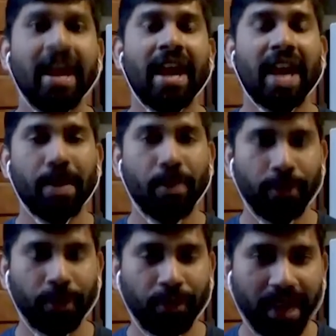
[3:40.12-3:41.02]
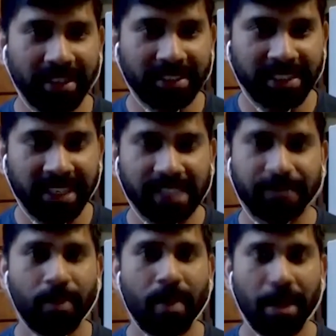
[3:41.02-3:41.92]
And I moved to United States
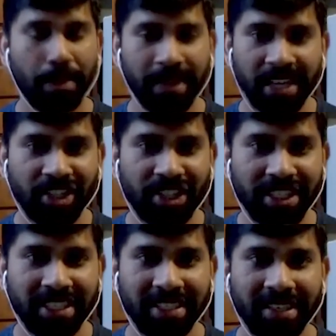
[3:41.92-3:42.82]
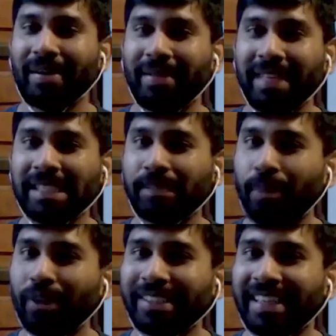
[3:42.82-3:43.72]
for my PhD. These
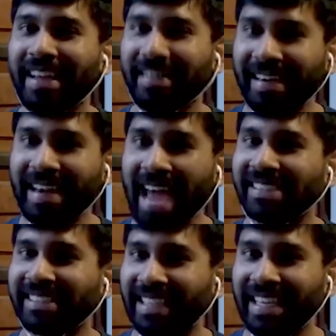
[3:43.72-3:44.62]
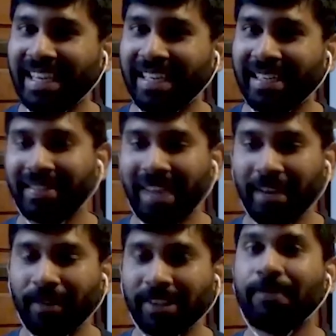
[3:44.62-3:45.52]
books that I read as a kid,
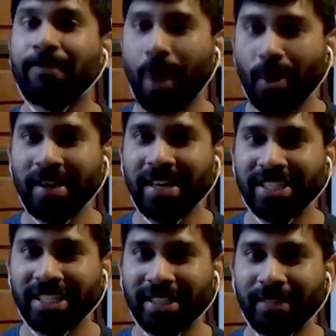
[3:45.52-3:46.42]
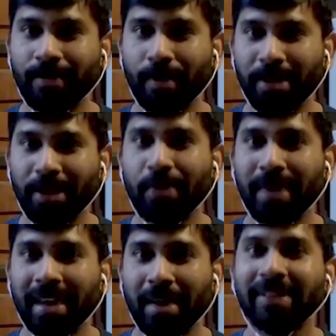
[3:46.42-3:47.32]
that was the foundation for me to
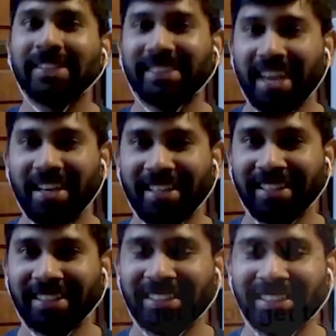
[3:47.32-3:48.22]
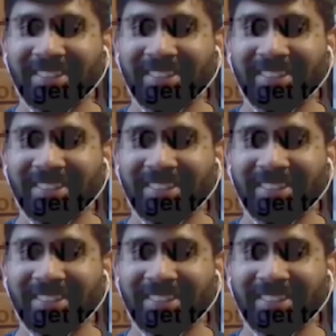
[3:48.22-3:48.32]
become a scientist.